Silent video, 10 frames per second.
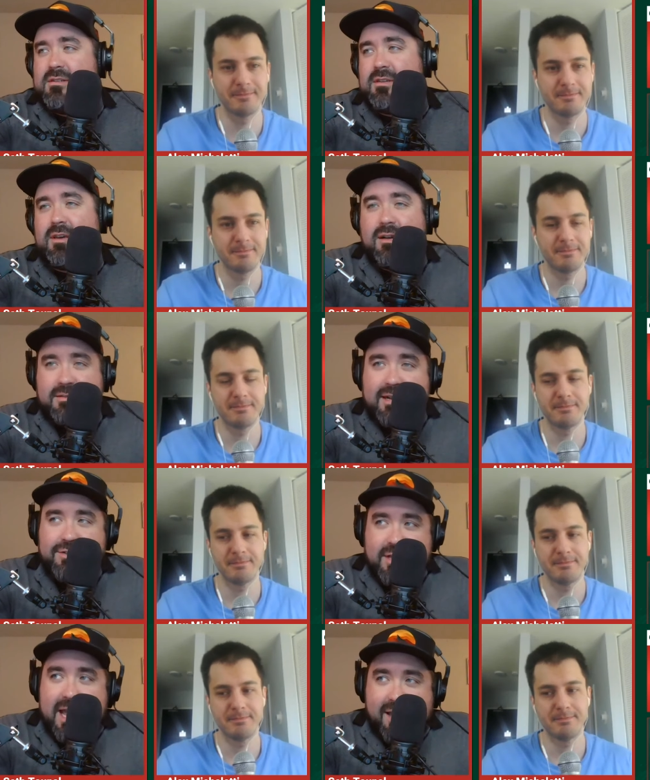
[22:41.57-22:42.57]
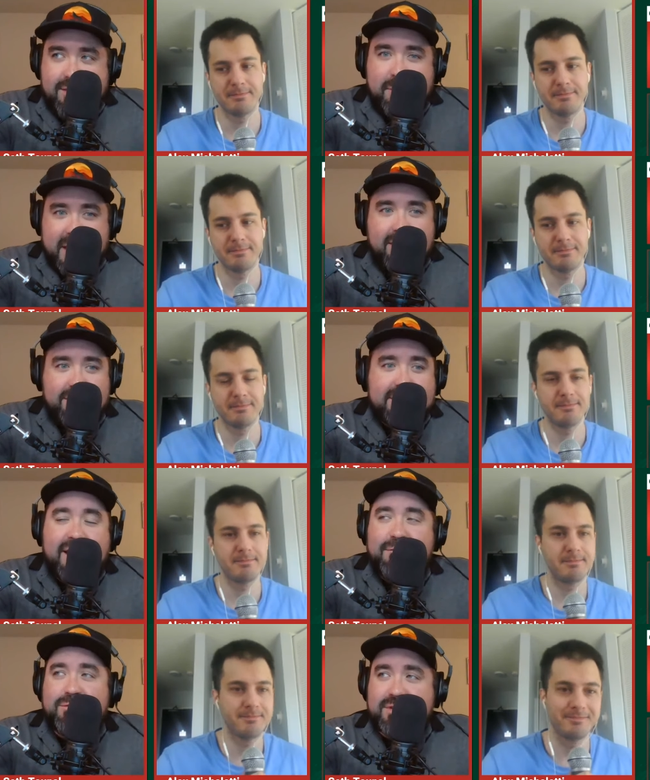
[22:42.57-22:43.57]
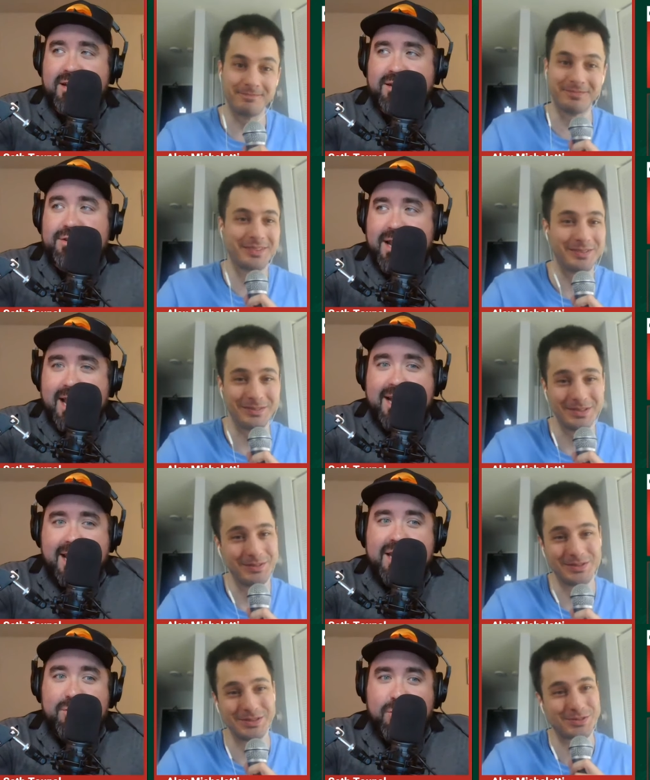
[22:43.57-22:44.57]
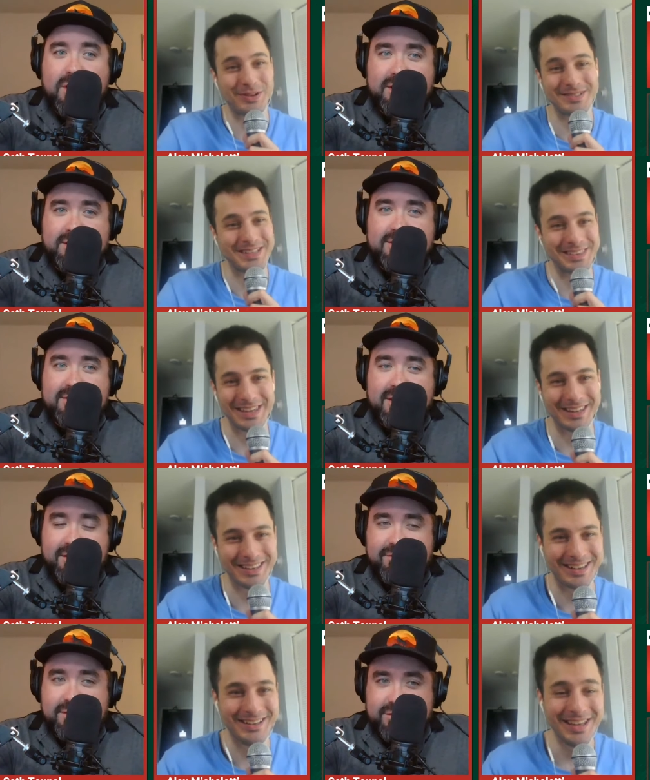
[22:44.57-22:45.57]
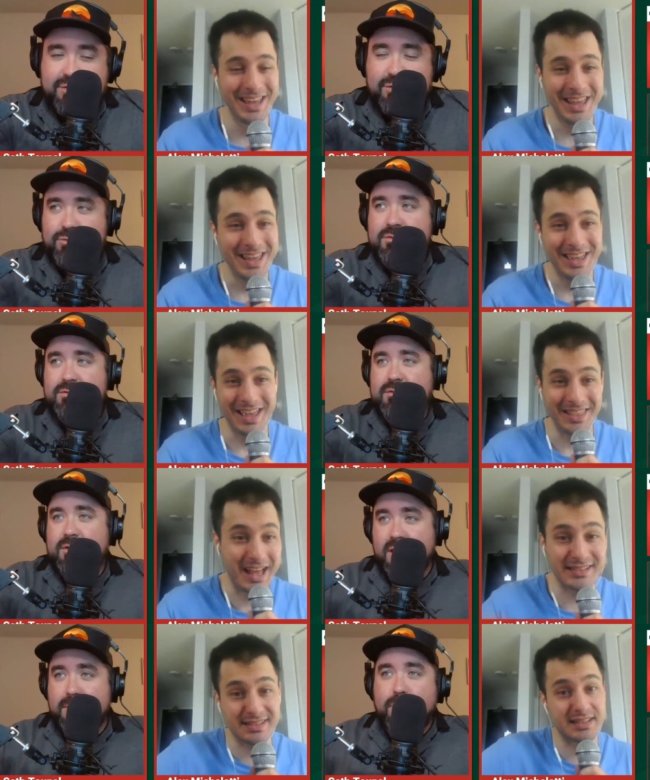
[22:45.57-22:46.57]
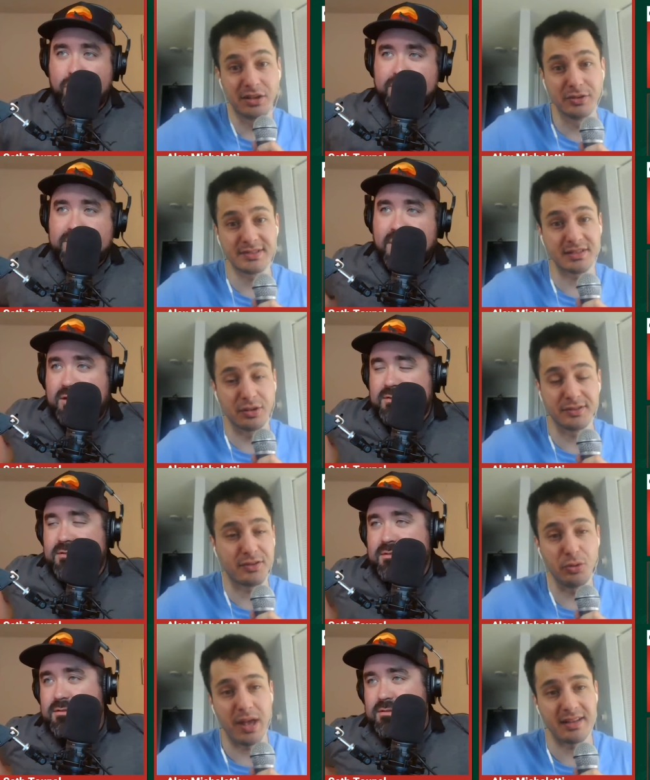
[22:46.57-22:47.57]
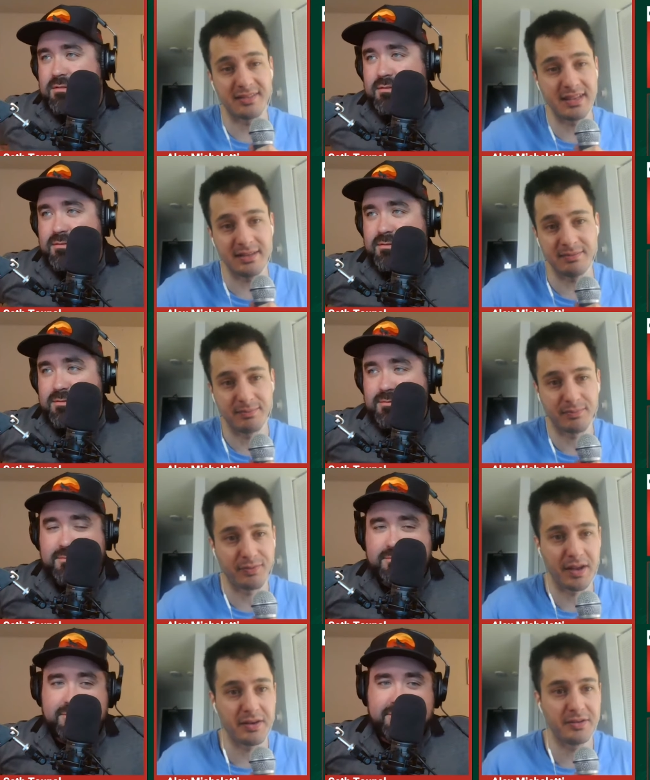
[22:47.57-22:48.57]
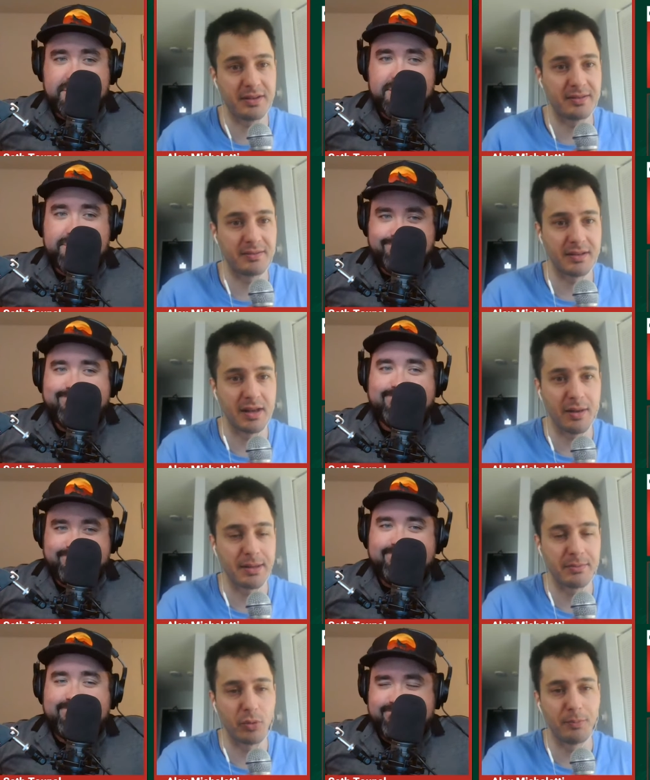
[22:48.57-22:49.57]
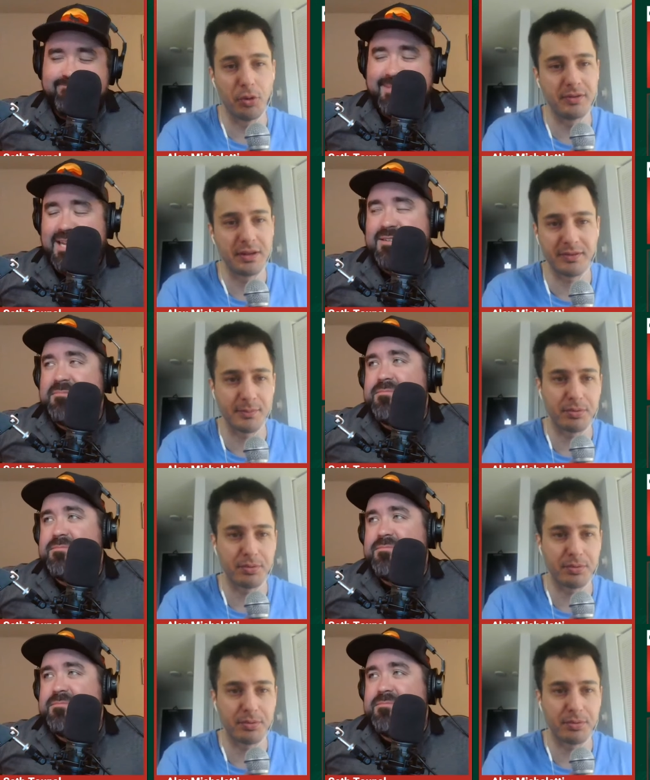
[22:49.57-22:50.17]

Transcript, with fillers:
Speaker 1: Gus actually had the better save percentage at eight eighty-one,
Speaker 2: which is crazy to think, of yeah. the two. And that's those starts. those two got Dean fired, and uh, I mean, well, Boldy yeah. wasn't